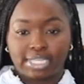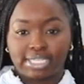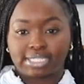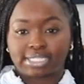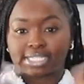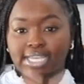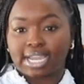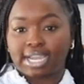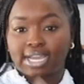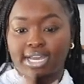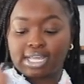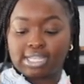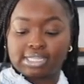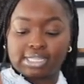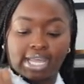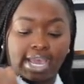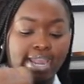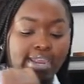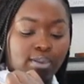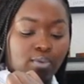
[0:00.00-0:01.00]
It's like a
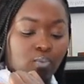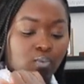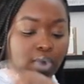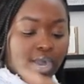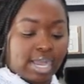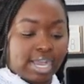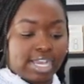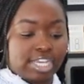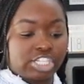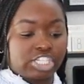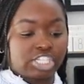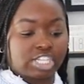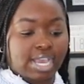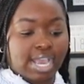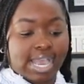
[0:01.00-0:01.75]
light wash.